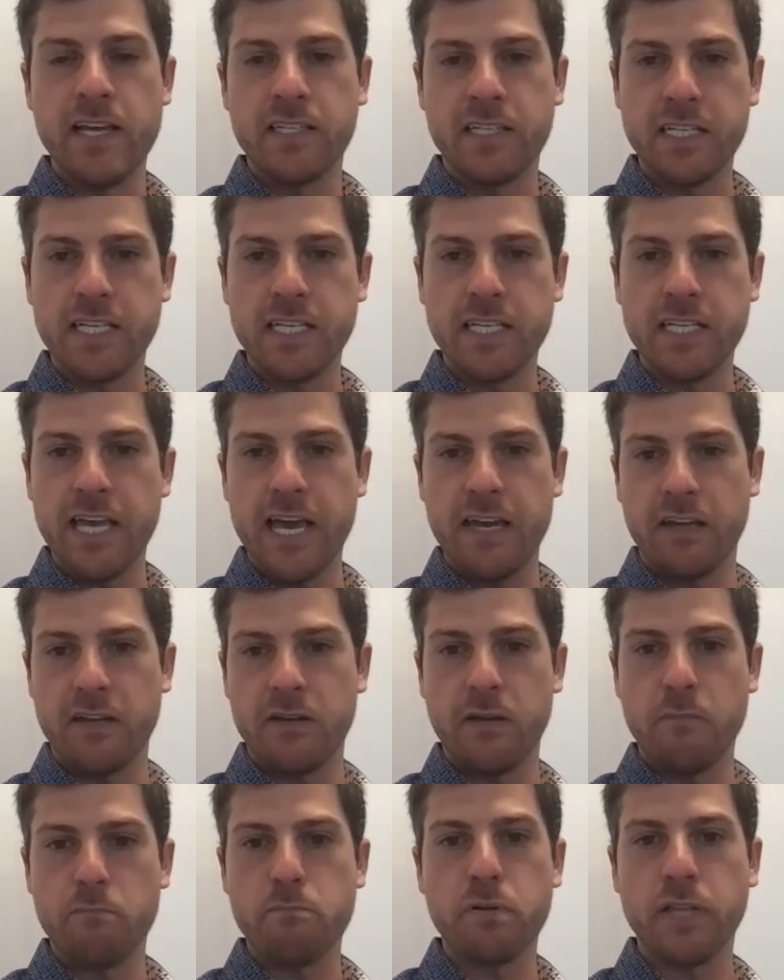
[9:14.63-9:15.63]
to get
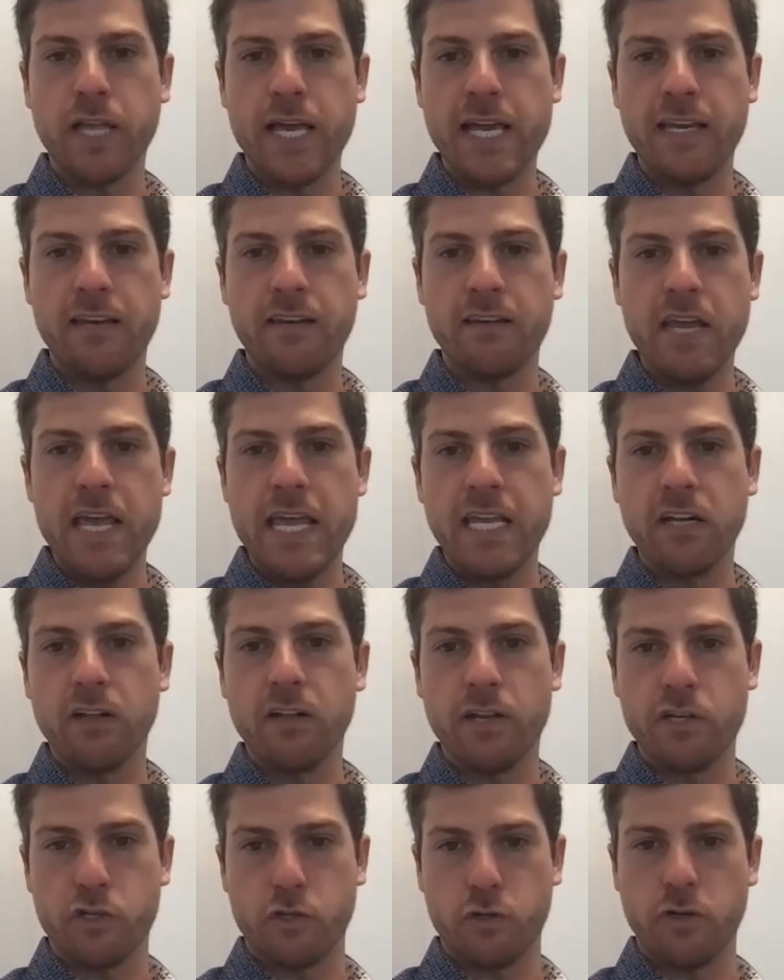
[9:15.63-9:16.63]
a plain
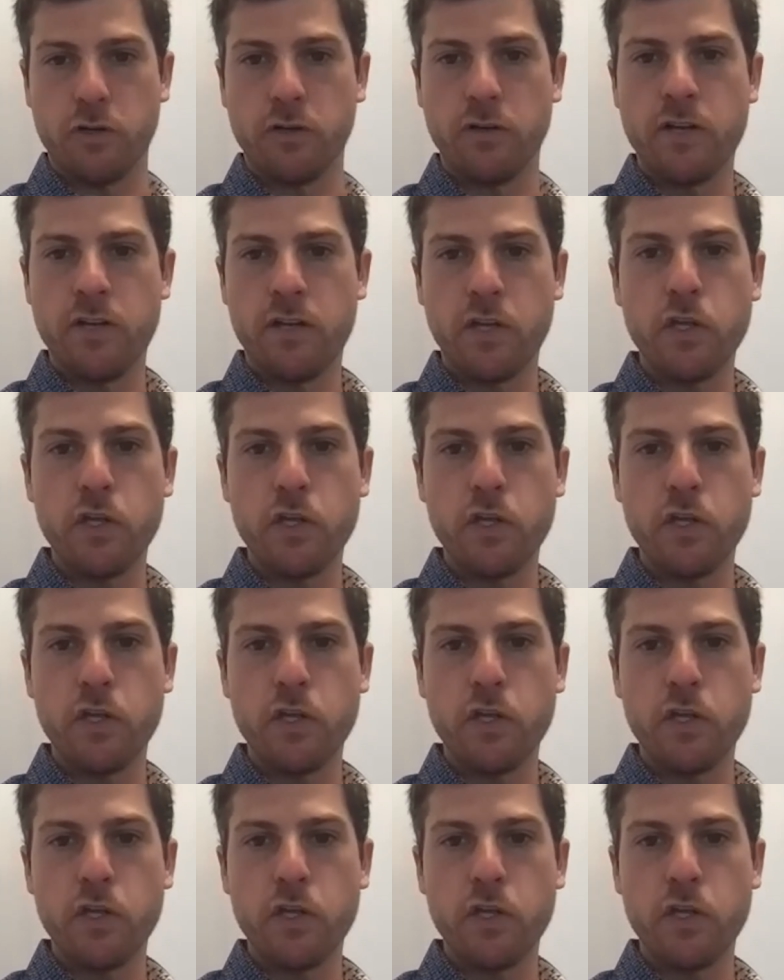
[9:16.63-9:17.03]
English or